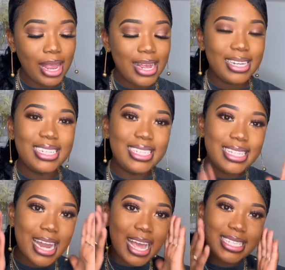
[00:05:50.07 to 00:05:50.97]
This
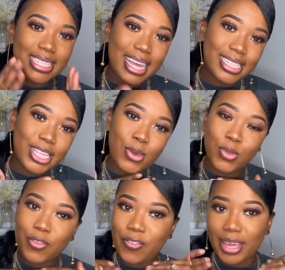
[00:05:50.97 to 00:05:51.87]
nice
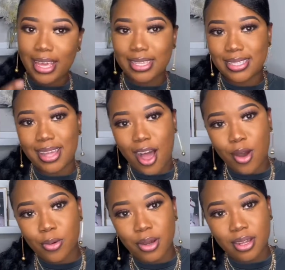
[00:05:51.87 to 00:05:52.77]
cute face,
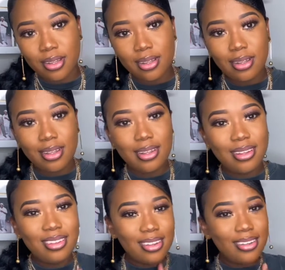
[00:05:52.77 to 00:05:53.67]
oh,
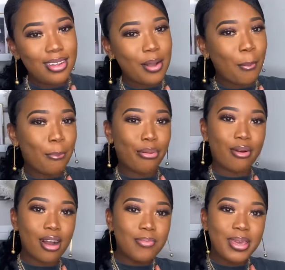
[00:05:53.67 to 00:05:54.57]

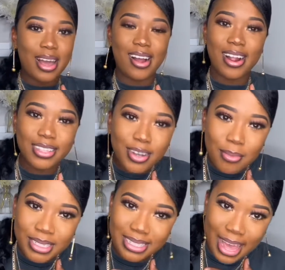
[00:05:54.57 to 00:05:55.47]
broke me hard. You know
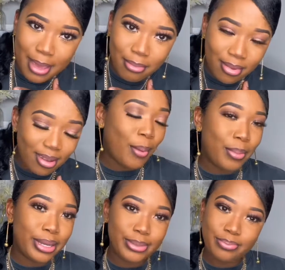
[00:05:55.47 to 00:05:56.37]
what's time?
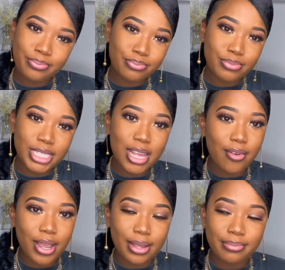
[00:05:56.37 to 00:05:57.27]
But it's all
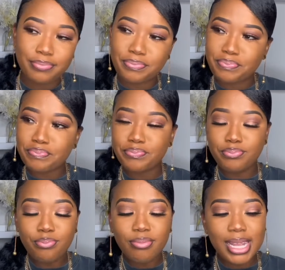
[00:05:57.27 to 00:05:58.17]
right.
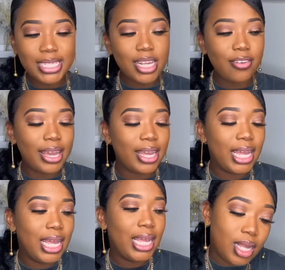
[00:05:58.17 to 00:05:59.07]
It's all right.
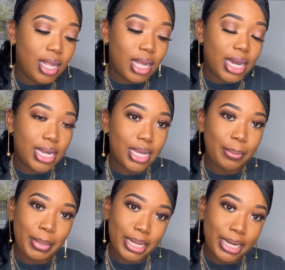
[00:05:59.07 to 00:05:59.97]
I got a
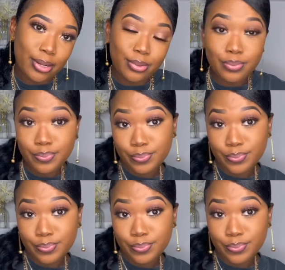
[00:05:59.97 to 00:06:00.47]
good man now.